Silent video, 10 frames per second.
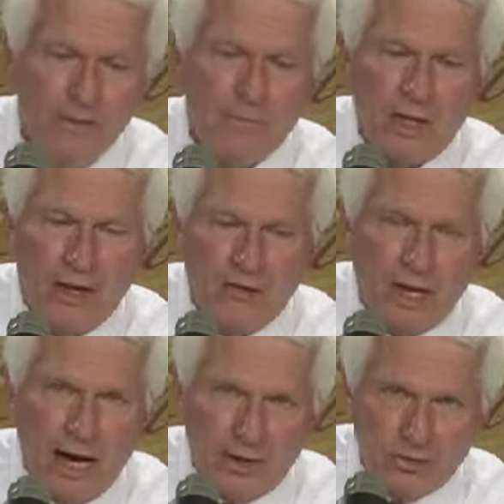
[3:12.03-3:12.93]
And
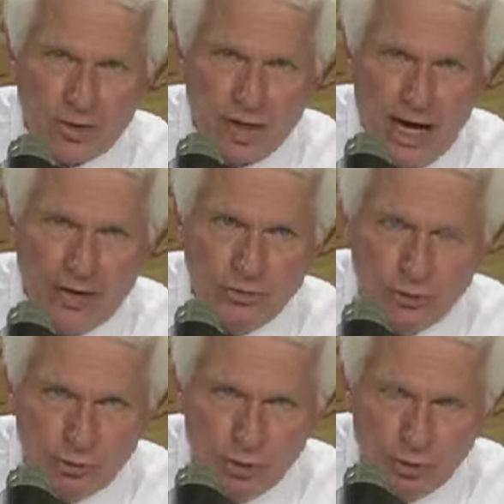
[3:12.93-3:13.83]
God is a God who
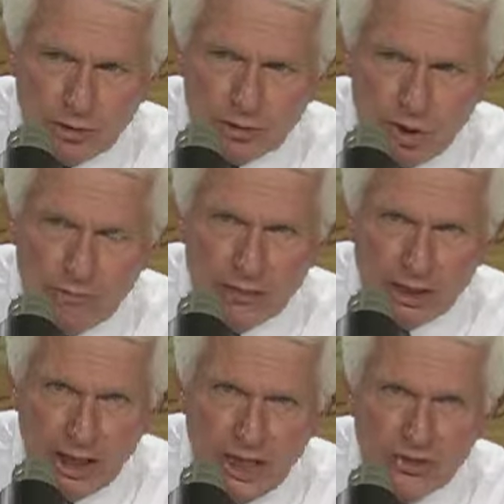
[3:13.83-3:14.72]
rules over
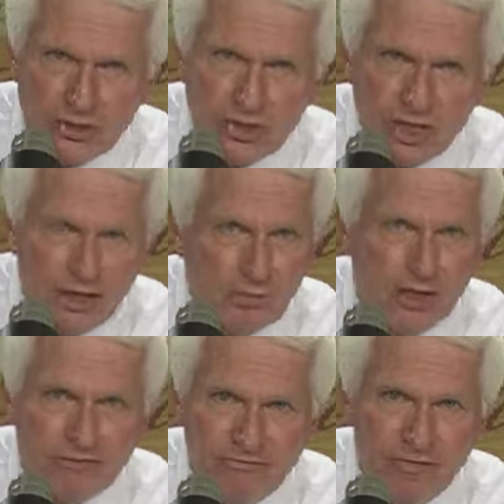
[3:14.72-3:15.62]
an unseen
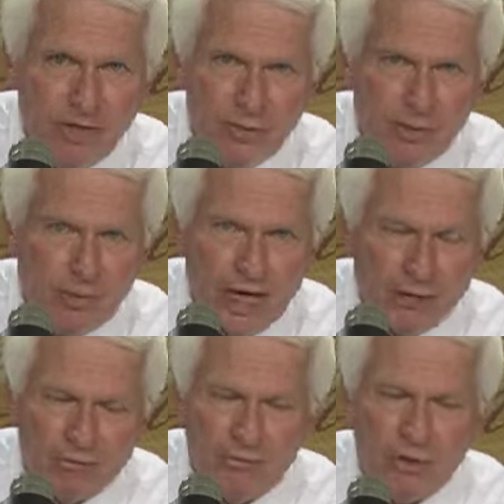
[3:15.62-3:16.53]
but very
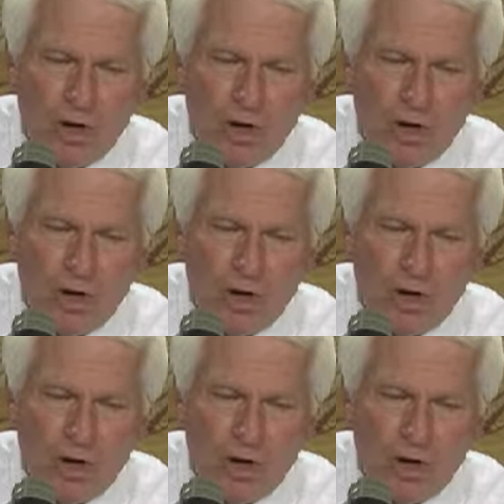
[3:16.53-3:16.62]
powerful